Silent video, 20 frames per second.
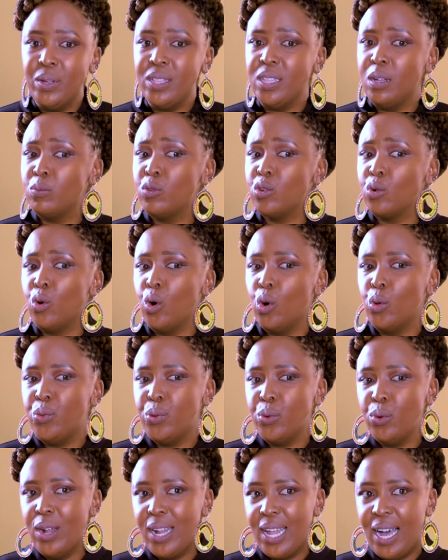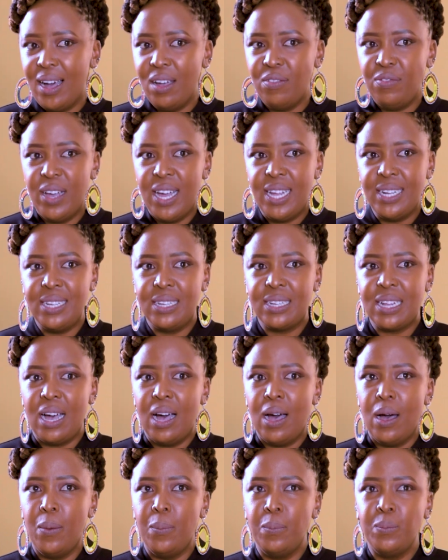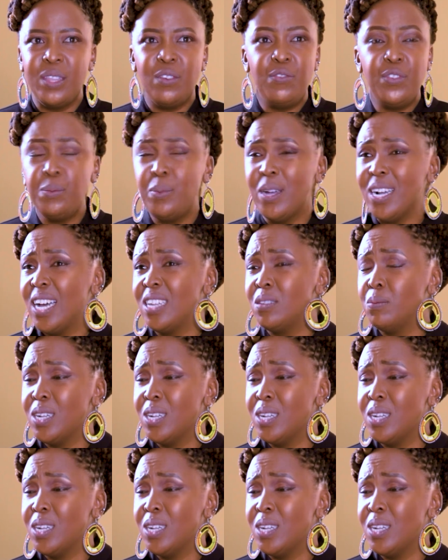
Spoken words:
them to go through life, and the feedback has been